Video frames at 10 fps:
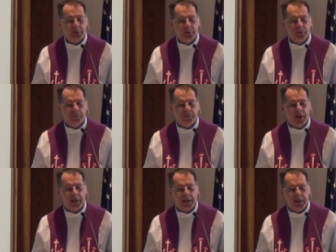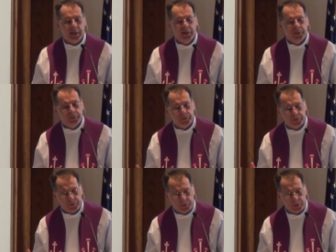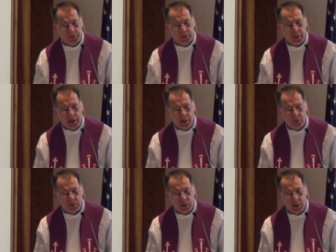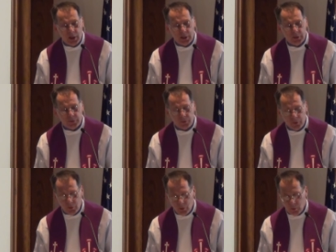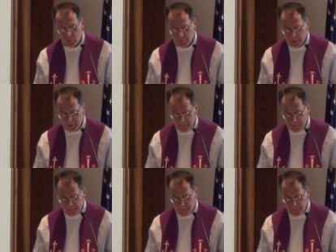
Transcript: on Good Friday, to turn our hearts home.